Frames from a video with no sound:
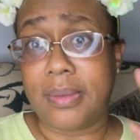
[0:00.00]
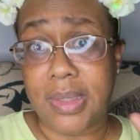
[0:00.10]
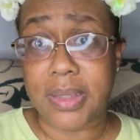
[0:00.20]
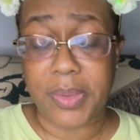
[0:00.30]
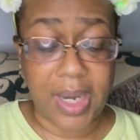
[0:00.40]

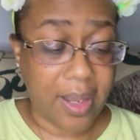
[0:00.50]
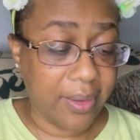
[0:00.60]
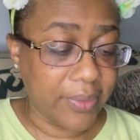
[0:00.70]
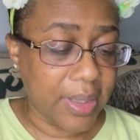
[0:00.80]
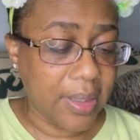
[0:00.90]
That's what I have.
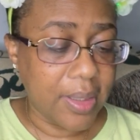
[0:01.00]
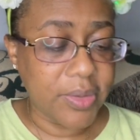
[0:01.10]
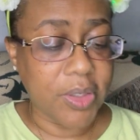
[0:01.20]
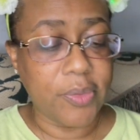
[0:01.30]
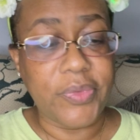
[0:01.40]

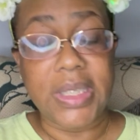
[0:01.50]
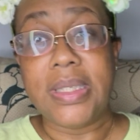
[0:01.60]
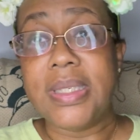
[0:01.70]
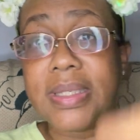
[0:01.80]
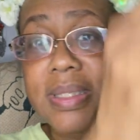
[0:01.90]
So then
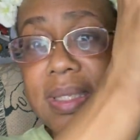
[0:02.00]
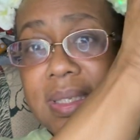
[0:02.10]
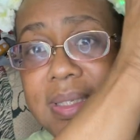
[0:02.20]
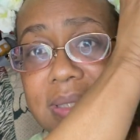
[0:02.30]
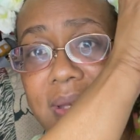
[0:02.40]
this
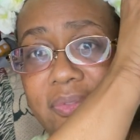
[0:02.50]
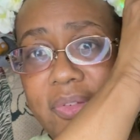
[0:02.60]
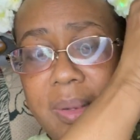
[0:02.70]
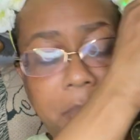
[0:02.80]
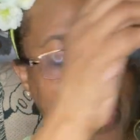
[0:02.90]
is the
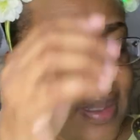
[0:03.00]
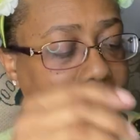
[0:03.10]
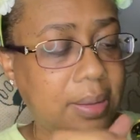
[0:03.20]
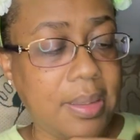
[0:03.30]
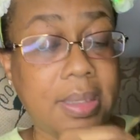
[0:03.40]
front
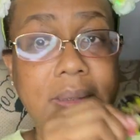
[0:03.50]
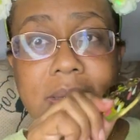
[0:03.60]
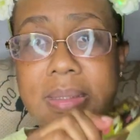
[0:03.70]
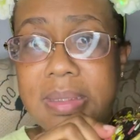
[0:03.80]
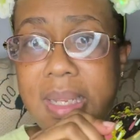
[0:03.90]
pocket. Now
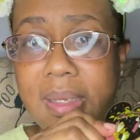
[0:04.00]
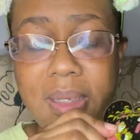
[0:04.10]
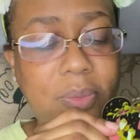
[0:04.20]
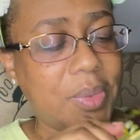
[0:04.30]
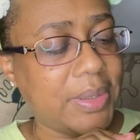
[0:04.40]
this did not
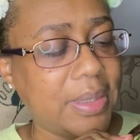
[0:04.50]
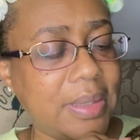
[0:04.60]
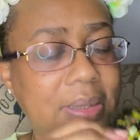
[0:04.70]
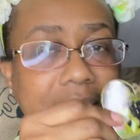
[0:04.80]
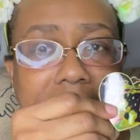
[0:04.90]
come with
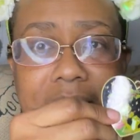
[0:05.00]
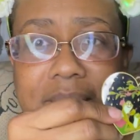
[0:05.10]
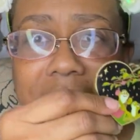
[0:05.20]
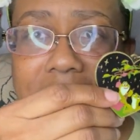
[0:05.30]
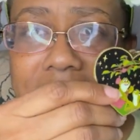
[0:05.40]
it. This is
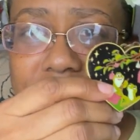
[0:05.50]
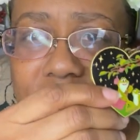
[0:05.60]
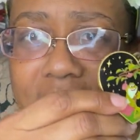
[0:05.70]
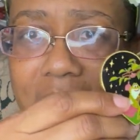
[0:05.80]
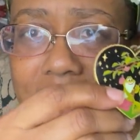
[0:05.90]
a
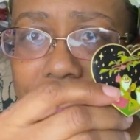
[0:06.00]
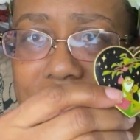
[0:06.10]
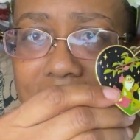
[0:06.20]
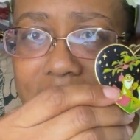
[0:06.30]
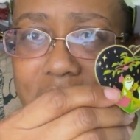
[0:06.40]
keychain that was
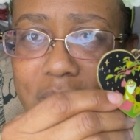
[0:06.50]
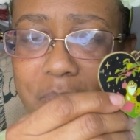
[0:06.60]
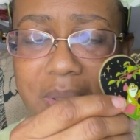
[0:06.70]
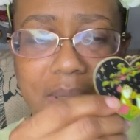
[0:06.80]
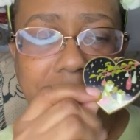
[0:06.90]
given to
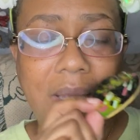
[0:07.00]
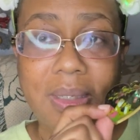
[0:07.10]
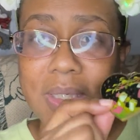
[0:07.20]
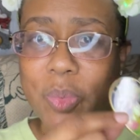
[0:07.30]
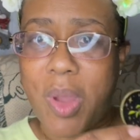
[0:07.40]
me in
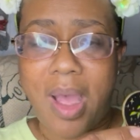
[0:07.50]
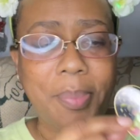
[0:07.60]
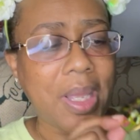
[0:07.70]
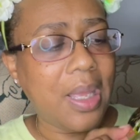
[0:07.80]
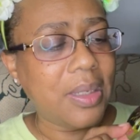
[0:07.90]
a
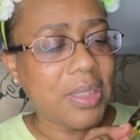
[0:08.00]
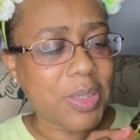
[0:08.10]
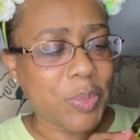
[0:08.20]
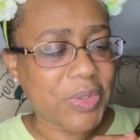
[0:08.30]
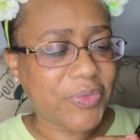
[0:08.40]
swap.
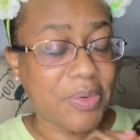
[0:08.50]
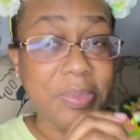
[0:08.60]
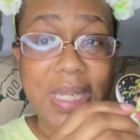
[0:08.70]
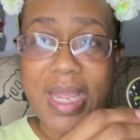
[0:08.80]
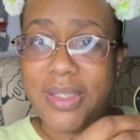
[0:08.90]
This was from
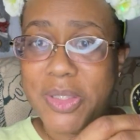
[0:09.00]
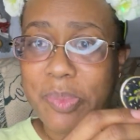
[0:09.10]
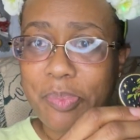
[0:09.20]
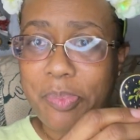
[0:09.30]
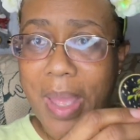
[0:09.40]
Danielle's
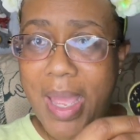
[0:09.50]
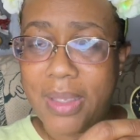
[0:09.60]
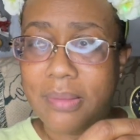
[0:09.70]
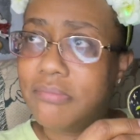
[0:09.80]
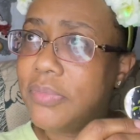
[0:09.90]

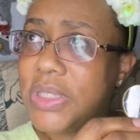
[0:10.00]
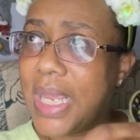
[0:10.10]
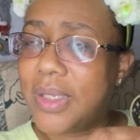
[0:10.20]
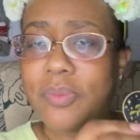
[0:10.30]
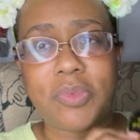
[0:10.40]
by
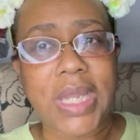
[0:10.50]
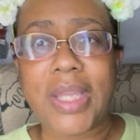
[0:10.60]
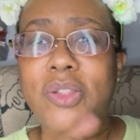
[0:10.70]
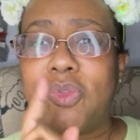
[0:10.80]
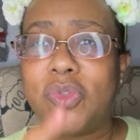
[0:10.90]
Dan
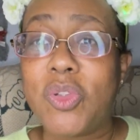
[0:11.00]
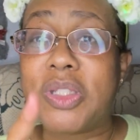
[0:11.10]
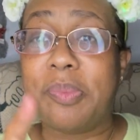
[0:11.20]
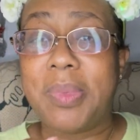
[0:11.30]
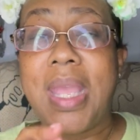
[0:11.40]
Daniel used
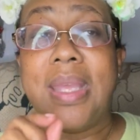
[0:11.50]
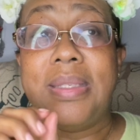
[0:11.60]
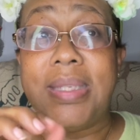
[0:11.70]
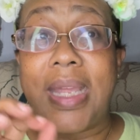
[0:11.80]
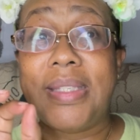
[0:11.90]
to
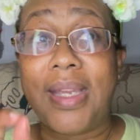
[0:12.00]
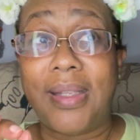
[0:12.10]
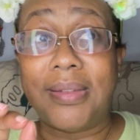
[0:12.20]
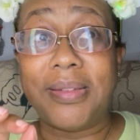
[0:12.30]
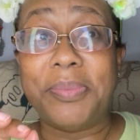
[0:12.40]

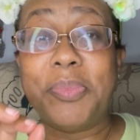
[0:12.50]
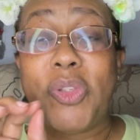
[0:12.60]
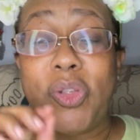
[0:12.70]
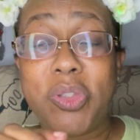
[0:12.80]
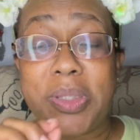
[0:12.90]
Danielle
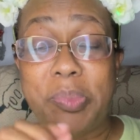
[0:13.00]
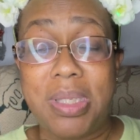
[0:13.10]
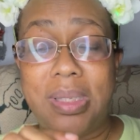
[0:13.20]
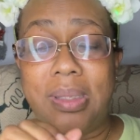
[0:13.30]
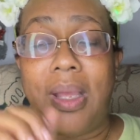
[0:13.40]
used to
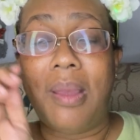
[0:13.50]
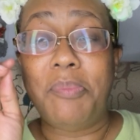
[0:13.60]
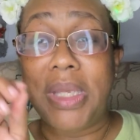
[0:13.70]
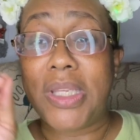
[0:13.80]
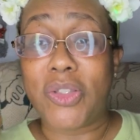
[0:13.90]
be
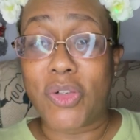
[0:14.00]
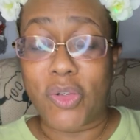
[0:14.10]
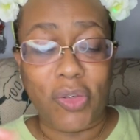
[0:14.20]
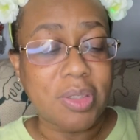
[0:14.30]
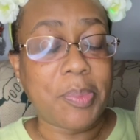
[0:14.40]
Mickey's
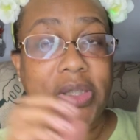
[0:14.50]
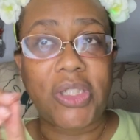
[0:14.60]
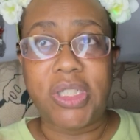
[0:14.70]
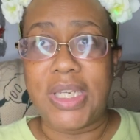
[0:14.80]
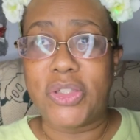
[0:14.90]
Girls, but she
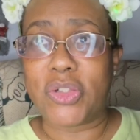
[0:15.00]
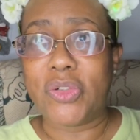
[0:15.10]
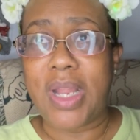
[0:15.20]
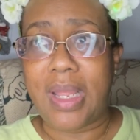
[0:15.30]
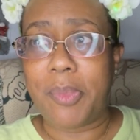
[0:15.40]
changed her
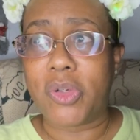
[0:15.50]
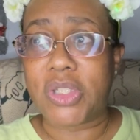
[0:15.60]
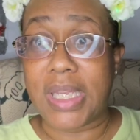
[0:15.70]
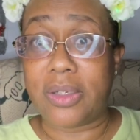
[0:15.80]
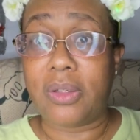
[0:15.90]
name. Her
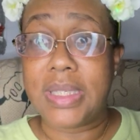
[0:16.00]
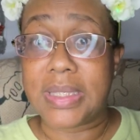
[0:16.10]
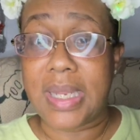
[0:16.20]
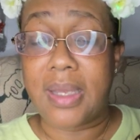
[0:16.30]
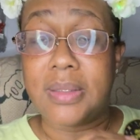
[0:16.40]
channel is
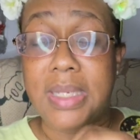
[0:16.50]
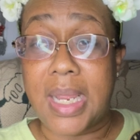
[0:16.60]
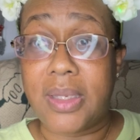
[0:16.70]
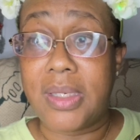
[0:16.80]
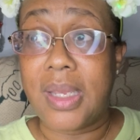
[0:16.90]
now
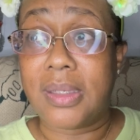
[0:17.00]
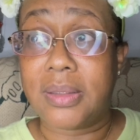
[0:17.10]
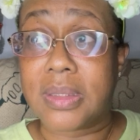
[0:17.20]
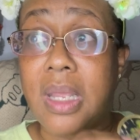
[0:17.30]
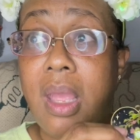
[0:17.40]

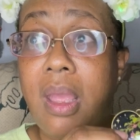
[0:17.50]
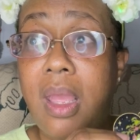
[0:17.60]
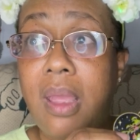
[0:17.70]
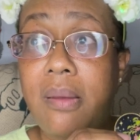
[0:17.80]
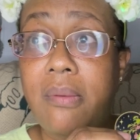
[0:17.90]
Danielle's
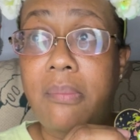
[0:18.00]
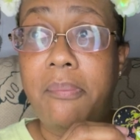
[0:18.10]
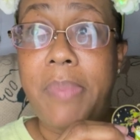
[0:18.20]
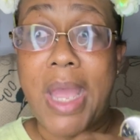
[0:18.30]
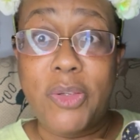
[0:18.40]

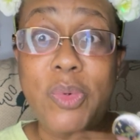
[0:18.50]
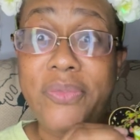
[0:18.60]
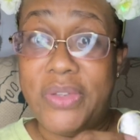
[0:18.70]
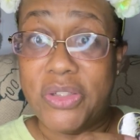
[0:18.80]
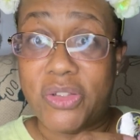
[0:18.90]
Bayou
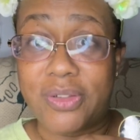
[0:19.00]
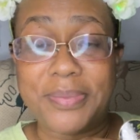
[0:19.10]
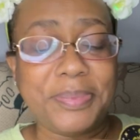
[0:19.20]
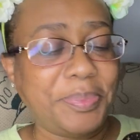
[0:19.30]
Adventure.